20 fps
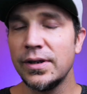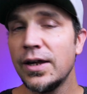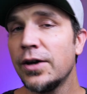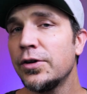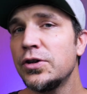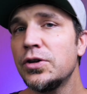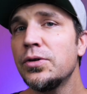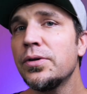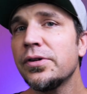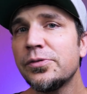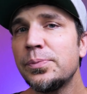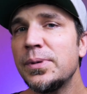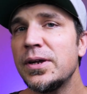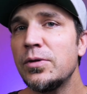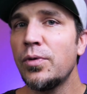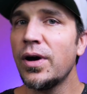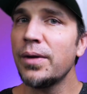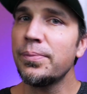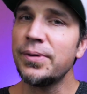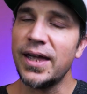Now, USB
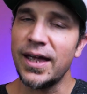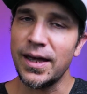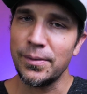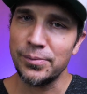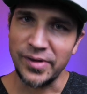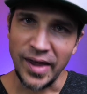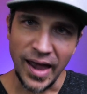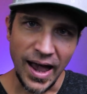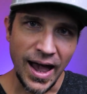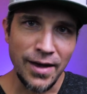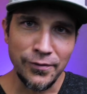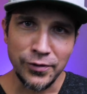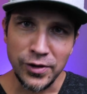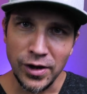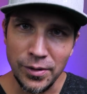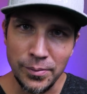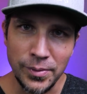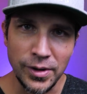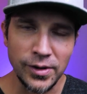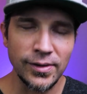webcams have
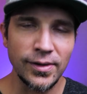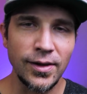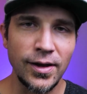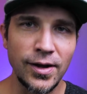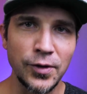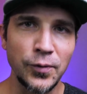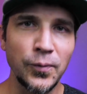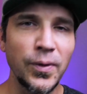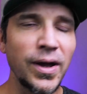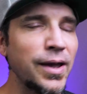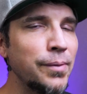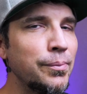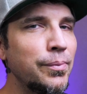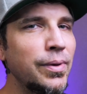come a long way,